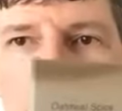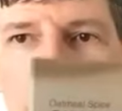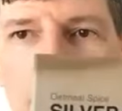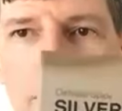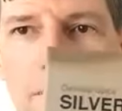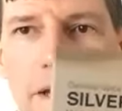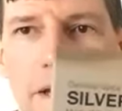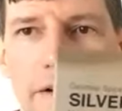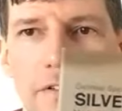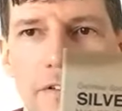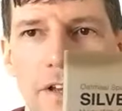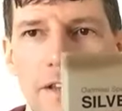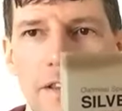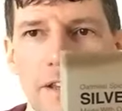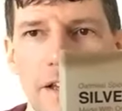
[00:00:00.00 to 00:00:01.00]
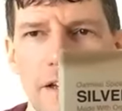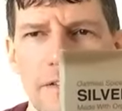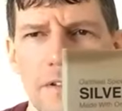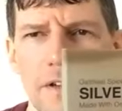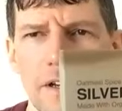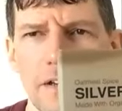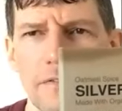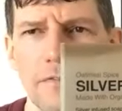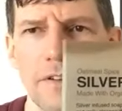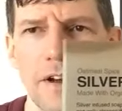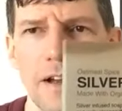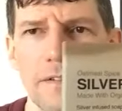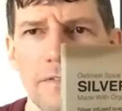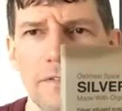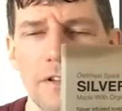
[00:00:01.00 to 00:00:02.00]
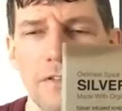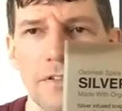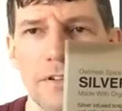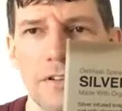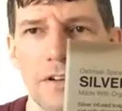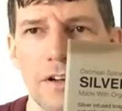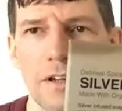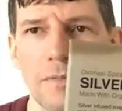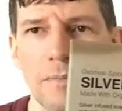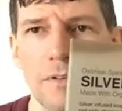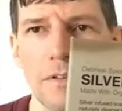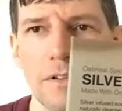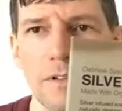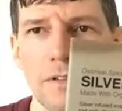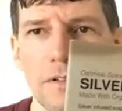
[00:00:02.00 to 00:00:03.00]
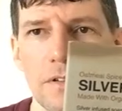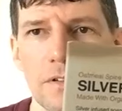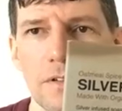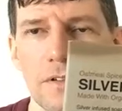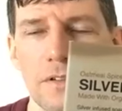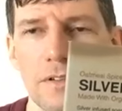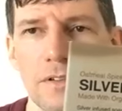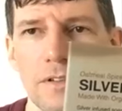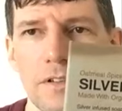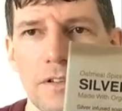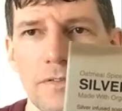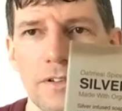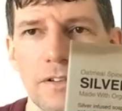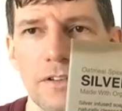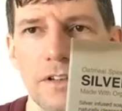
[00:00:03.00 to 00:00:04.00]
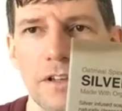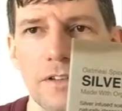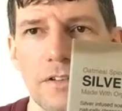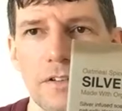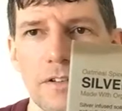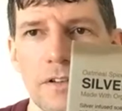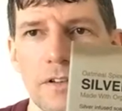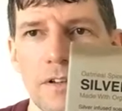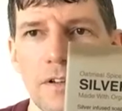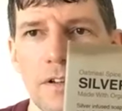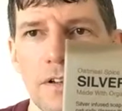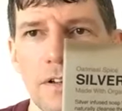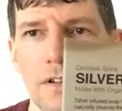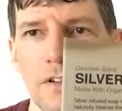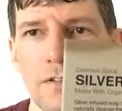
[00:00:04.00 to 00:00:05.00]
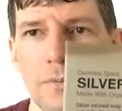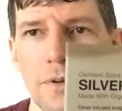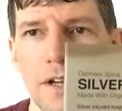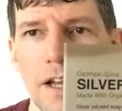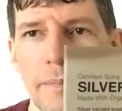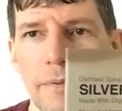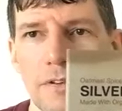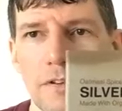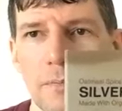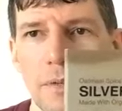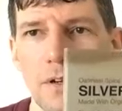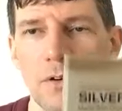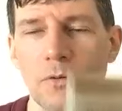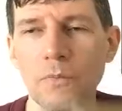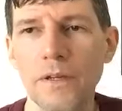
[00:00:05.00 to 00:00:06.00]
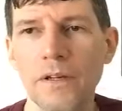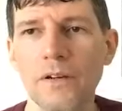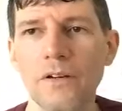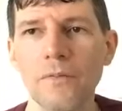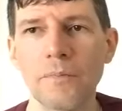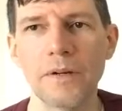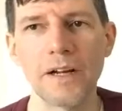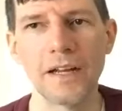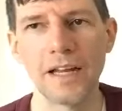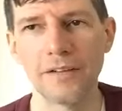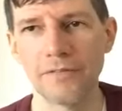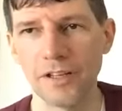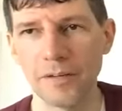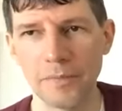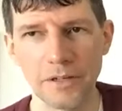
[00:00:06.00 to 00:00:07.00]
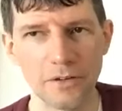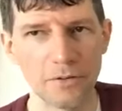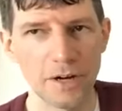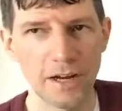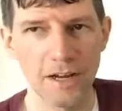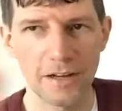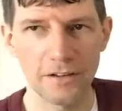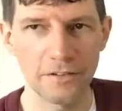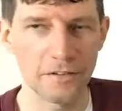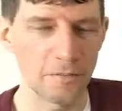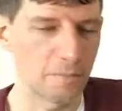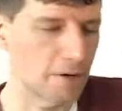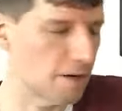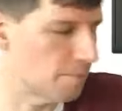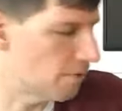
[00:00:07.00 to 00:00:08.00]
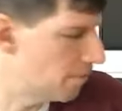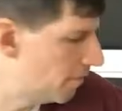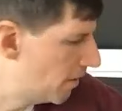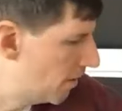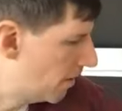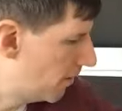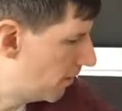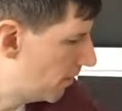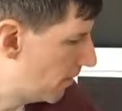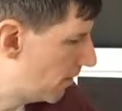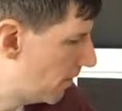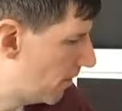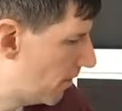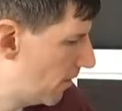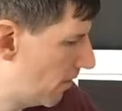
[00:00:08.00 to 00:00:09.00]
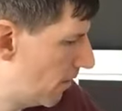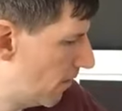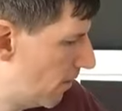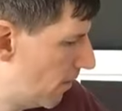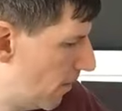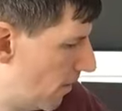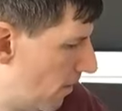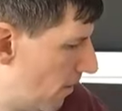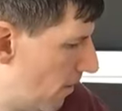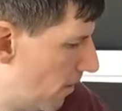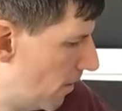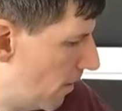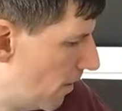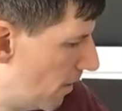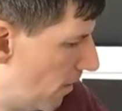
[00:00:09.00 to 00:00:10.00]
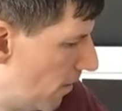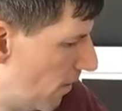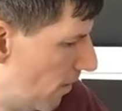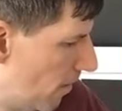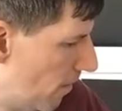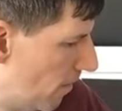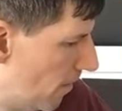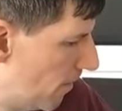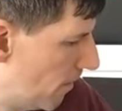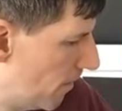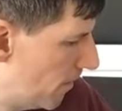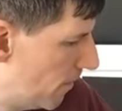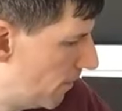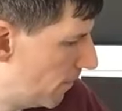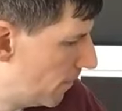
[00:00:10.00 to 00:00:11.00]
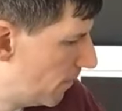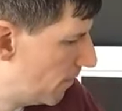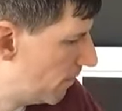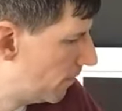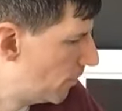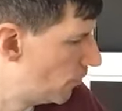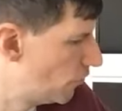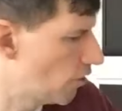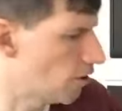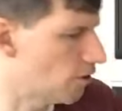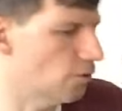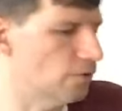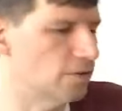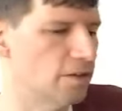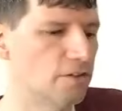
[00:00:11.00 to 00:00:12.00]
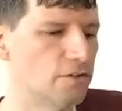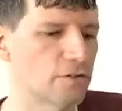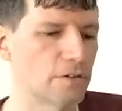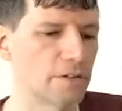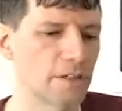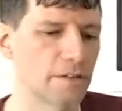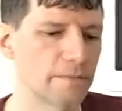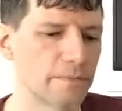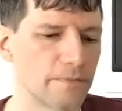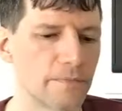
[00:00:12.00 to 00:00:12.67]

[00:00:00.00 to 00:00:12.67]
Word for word: Um, actually, I think I, I, have five different types, different scents. This one happens to be oatmeal, but I have lemongrass and peppermint and, and charcoal tea tree.